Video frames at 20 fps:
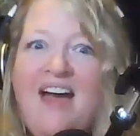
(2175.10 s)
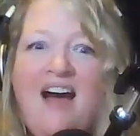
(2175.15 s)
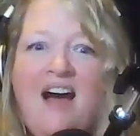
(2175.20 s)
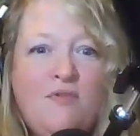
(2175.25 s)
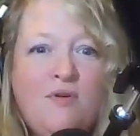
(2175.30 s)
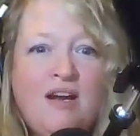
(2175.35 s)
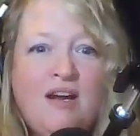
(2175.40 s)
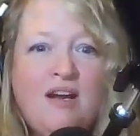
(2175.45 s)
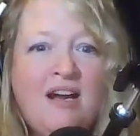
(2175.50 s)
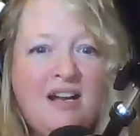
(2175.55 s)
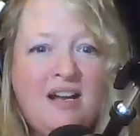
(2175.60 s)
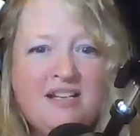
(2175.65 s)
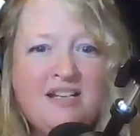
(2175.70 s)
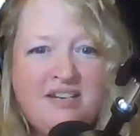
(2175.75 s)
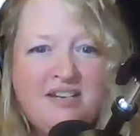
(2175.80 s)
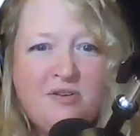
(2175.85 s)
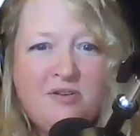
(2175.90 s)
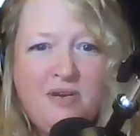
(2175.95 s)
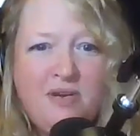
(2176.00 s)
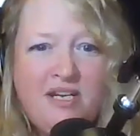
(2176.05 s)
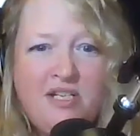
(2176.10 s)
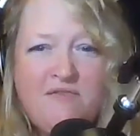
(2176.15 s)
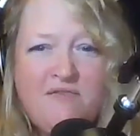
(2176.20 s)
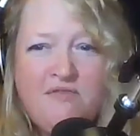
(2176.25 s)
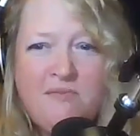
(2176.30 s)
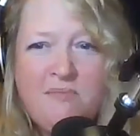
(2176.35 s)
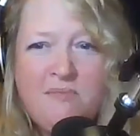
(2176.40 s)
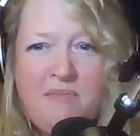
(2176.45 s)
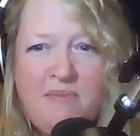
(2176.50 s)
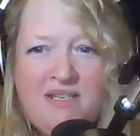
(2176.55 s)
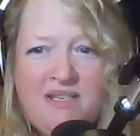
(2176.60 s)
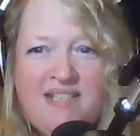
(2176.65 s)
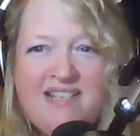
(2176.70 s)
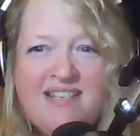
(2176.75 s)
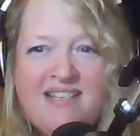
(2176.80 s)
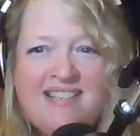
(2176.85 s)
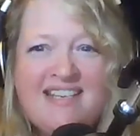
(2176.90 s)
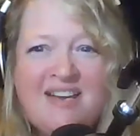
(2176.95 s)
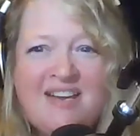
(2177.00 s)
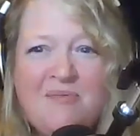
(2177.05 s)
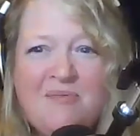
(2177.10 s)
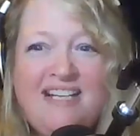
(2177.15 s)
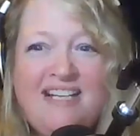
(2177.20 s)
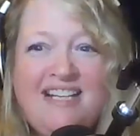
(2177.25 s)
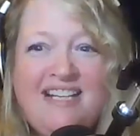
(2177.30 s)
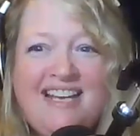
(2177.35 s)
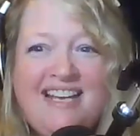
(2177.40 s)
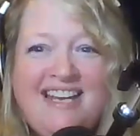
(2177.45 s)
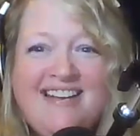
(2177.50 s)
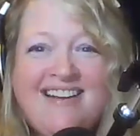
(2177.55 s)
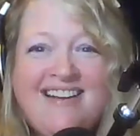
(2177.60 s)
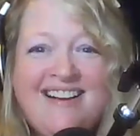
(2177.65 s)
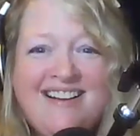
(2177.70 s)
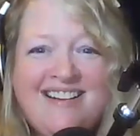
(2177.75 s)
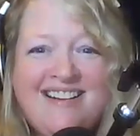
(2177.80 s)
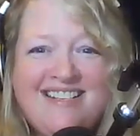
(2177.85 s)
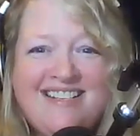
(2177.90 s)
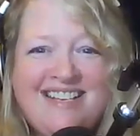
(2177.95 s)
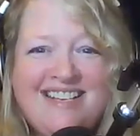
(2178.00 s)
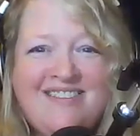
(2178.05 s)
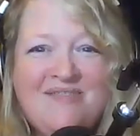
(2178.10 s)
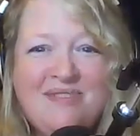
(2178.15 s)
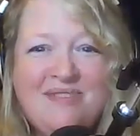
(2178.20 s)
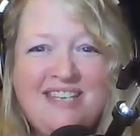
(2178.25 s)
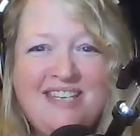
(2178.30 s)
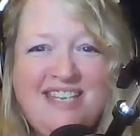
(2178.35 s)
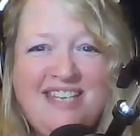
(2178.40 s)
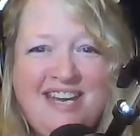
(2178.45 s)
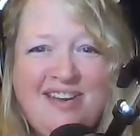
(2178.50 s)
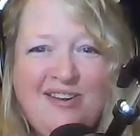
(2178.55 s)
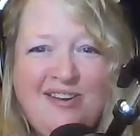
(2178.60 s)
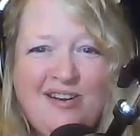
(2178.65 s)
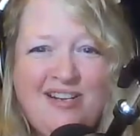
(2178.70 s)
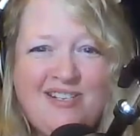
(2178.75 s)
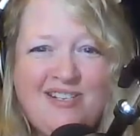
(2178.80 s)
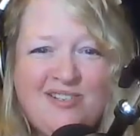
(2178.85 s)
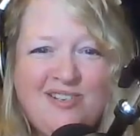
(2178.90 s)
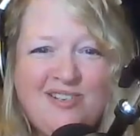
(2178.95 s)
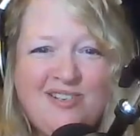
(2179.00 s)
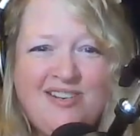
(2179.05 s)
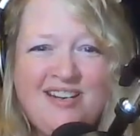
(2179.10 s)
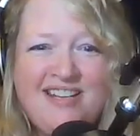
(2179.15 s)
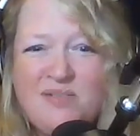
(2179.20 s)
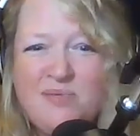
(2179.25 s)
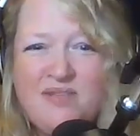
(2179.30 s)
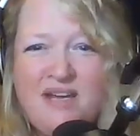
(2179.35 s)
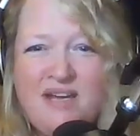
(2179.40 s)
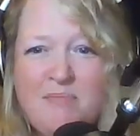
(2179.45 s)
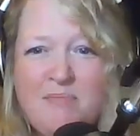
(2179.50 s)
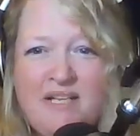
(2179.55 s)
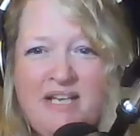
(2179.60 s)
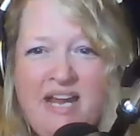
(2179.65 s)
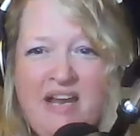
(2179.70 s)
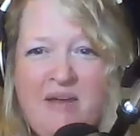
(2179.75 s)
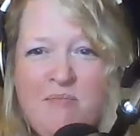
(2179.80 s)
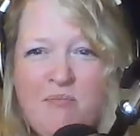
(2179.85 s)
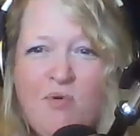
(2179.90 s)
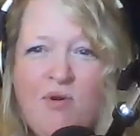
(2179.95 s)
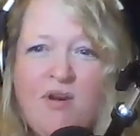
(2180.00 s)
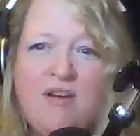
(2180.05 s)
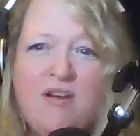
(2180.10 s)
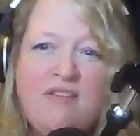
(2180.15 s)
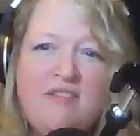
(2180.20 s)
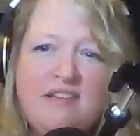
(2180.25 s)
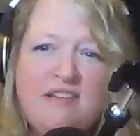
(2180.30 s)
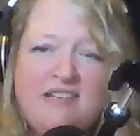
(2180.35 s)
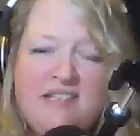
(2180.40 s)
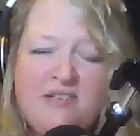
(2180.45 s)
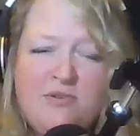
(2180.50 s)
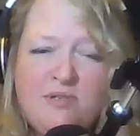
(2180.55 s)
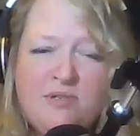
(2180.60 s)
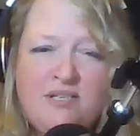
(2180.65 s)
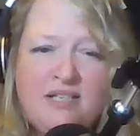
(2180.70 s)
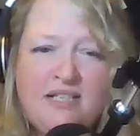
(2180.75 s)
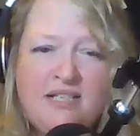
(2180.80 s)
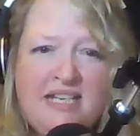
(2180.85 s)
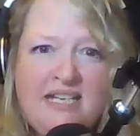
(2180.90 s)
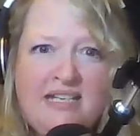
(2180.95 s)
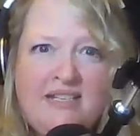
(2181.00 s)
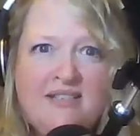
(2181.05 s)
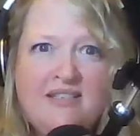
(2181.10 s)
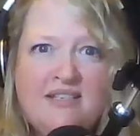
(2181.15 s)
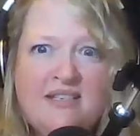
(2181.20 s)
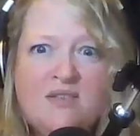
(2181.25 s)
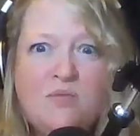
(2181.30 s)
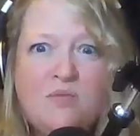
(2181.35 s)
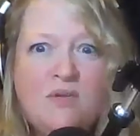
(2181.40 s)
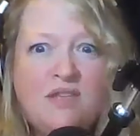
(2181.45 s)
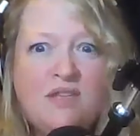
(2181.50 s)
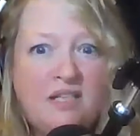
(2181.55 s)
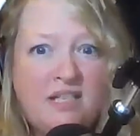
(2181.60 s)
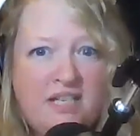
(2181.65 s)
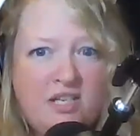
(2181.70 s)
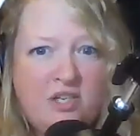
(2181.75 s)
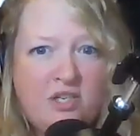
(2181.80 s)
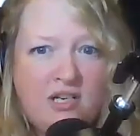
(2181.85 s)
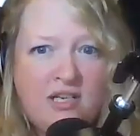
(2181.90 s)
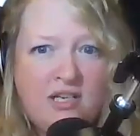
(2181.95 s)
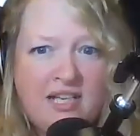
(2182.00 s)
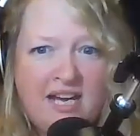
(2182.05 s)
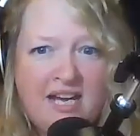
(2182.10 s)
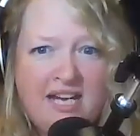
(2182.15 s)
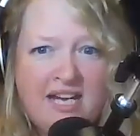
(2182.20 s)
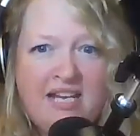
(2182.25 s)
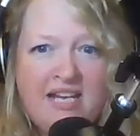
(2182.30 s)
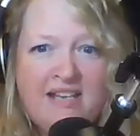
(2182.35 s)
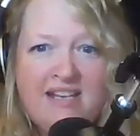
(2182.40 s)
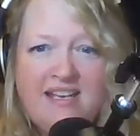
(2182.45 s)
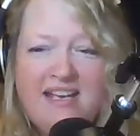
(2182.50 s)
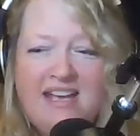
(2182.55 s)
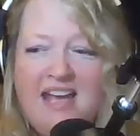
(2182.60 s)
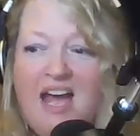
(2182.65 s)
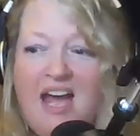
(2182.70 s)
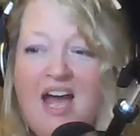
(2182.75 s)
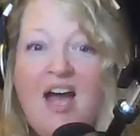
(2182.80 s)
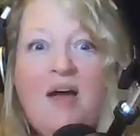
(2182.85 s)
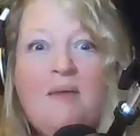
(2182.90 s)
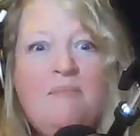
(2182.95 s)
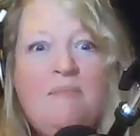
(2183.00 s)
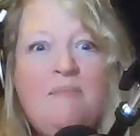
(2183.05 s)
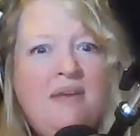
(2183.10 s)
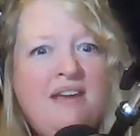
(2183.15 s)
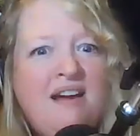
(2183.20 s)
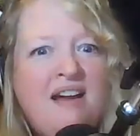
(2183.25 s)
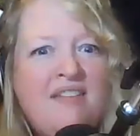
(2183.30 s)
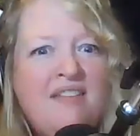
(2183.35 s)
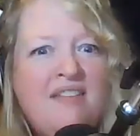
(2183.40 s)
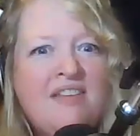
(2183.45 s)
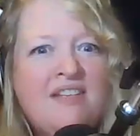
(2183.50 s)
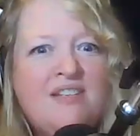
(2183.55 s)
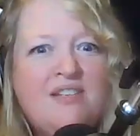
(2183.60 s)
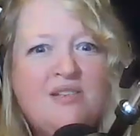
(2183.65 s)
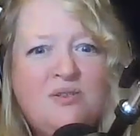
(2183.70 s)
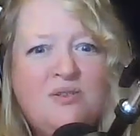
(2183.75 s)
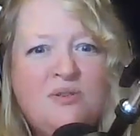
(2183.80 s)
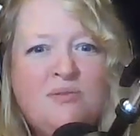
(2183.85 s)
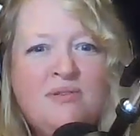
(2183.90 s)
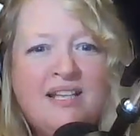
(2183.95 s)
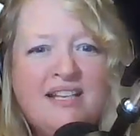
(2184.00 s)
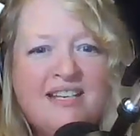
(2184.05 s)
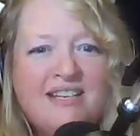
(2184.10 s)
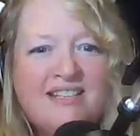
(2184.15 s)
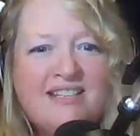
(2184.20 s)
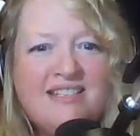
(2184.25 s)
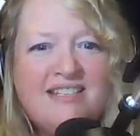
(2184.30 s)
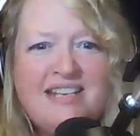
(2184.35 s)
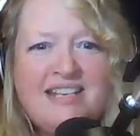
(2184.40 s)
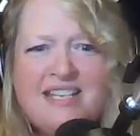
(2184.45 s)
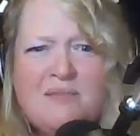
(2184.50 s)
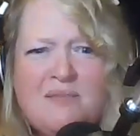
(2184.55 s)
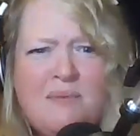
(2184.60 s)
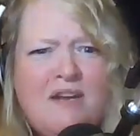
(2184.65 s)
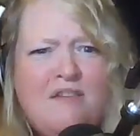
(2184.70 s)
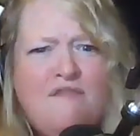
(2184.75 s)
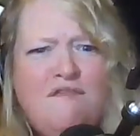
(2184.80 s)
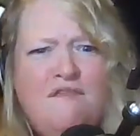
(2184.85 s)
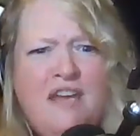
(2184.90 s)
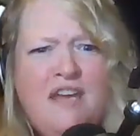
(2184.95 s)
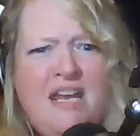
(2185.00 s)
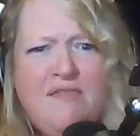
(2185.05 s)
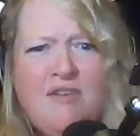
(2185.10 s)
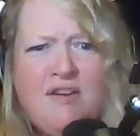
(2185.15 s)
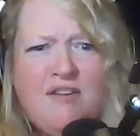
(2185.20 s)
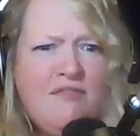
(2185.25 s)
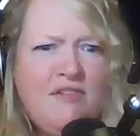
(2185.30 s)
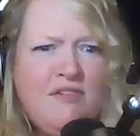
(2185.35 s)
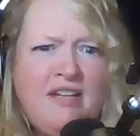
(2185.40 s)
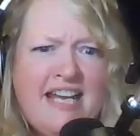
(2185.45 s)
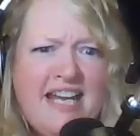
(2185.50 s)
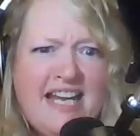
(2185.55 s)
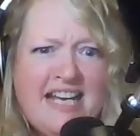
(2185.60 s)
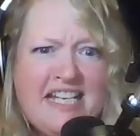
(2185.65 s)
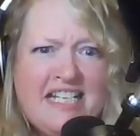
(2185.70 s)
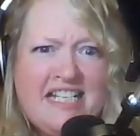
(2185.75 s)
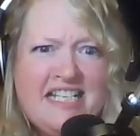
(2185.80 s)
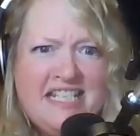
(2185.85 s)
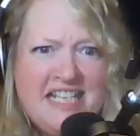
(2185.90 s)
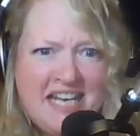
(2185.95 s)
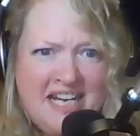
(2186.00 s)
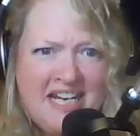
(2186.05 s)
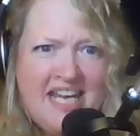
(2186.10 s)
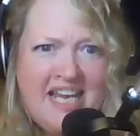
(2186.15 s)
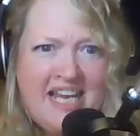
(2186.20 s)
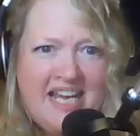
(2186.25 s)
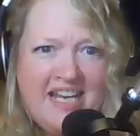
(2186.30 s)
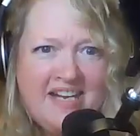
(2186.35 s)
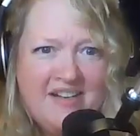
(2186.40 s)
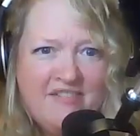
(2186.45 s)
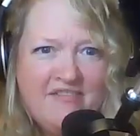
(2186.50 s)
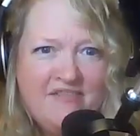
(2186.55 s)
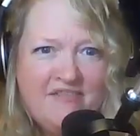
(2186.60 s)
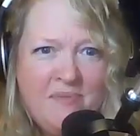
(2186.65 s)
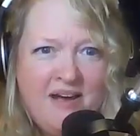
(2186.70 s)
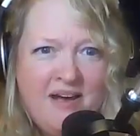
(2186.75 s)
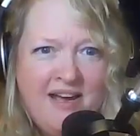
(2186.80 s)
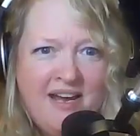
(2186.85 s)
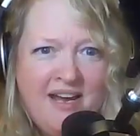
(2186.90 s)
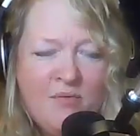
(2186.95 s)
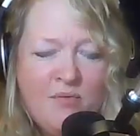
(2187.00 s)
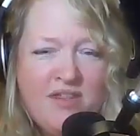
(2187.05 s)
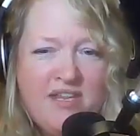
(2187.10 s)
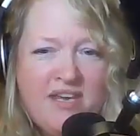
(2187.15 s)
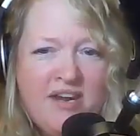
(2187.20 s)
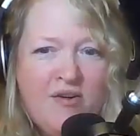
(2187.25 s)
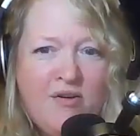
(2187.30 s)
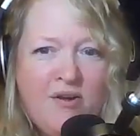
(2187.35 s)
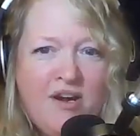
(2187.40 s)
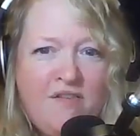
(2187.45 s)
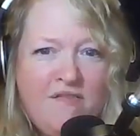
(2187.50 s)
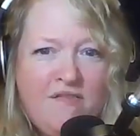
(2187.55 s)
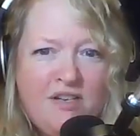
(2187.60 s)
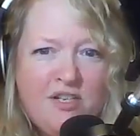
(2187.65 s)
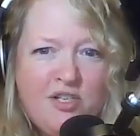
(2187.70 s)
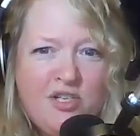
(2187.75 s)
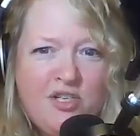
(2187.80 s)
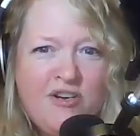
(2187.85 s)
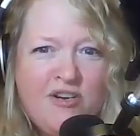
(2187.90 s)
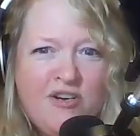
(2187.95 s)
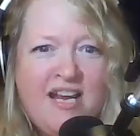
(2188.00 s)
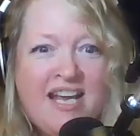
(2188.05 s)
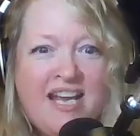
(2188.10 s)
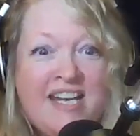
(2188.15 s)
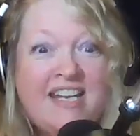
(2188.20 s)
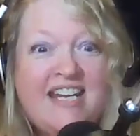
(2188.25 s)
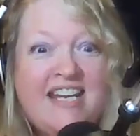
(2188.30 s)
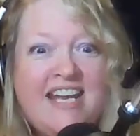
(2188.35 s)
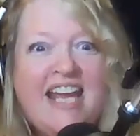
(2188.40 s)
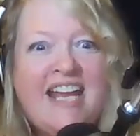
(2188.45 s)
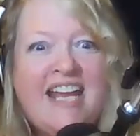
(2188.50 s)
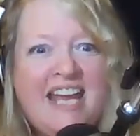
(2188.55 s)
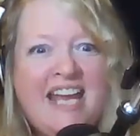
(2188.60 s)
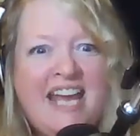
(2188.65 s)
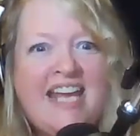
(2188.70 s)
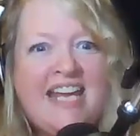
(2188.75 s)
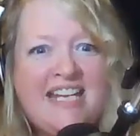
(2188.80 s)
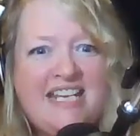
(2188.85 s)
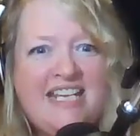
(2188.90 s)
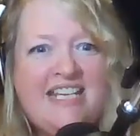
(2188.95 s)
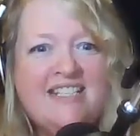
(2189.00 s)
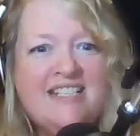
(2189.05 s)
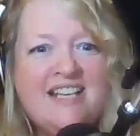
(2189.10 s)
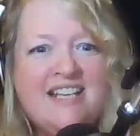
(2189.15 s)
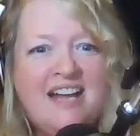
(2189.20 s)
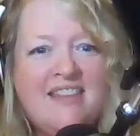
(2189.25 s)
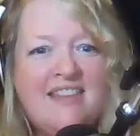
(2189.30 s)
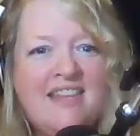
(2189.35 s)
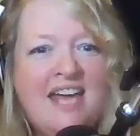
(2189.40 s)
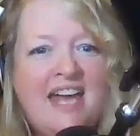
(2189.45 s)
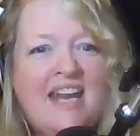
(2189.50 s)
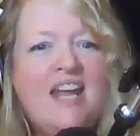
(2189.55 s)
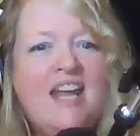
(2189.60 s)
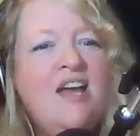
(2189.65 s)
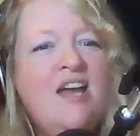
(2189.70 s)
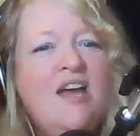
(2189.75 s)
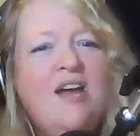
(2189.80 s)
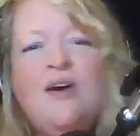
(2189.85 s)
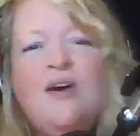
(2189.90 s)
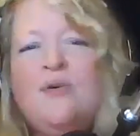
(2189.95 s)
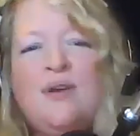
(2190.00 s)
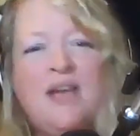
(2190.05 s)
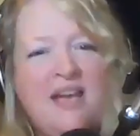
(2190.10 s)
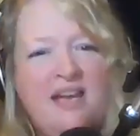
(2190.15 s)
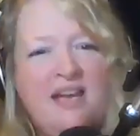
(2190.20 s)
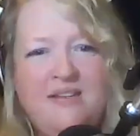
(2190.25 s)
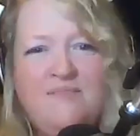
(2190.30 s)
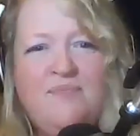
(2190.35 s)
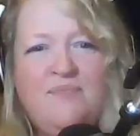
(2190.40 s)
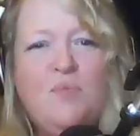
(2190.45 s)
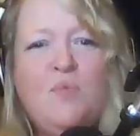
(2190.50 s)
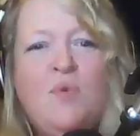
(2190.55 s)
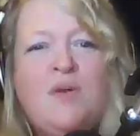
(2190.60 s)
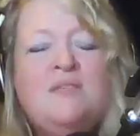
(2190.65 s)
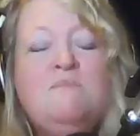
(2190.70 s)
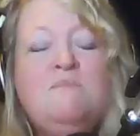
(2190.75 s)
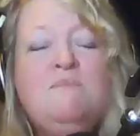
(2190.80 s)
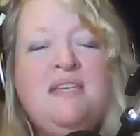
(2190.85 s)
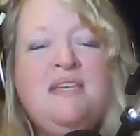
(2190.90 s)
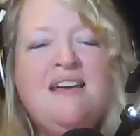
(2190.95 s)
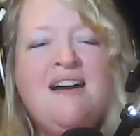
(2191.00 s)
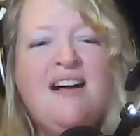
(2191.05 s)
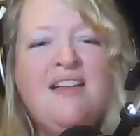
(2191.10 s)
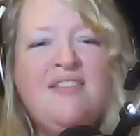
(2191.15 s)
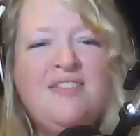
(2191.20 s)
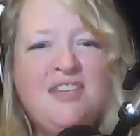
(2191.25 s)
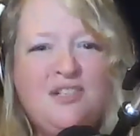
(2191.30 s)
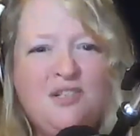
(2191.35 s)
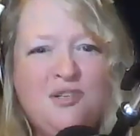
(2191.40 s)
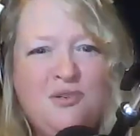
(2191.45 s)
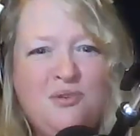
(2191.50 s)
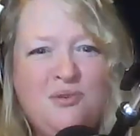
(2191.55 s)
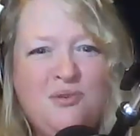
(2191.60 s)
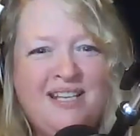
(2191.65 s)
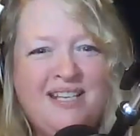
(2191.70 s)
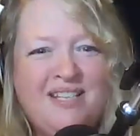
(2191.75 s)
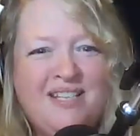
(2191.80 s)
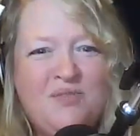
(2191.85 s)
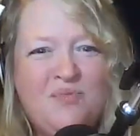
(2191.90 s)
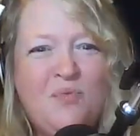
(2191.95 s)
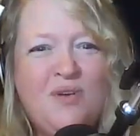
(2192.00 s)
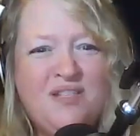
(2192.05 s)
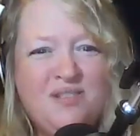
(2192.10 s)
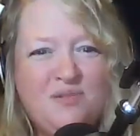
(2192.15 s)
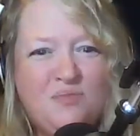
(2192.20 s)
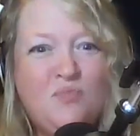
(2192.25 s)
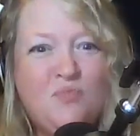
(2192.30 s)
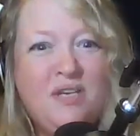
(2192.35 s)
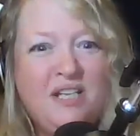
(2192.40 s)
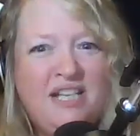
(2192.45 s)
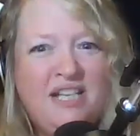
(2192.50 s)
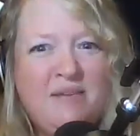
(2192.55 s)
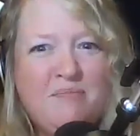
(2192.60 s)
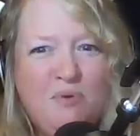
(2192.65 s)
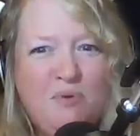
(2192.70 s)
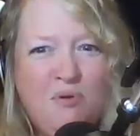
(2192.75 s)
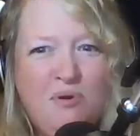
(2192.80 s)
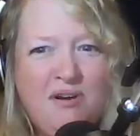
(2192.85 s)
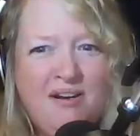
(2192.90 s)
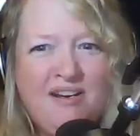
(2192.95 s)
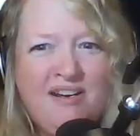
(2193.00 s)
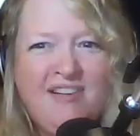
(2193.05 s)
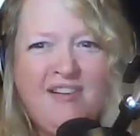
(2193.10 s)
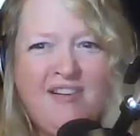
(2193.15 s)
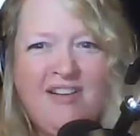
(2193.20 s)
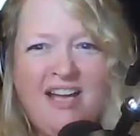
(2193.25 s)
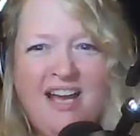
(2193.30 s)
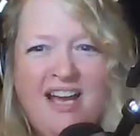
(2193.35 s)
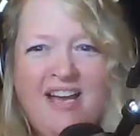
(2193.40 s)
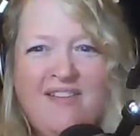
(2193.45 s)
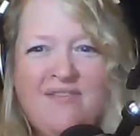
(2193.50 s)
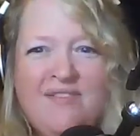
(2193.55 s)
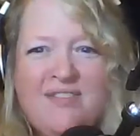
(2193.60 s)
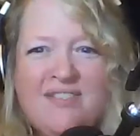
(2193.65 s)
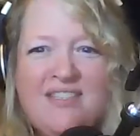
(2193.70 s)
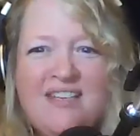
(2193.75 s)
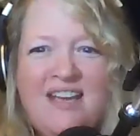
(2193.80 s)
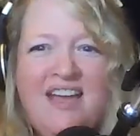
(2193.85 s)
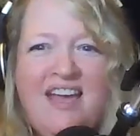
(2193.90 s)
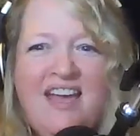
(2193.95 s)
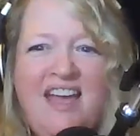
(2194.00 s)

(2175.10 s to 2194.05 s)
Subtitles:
For content creation for my business, I really like Content with Character. That's with Emily Aborn. The Listeners to Leads is with Alicia Galati. Beyond the To-Do List has been a favorite for like a decade of mine with Eric Fisher. And again, he's got that, okay, what's beyond the to-do list? What's really important in our lives?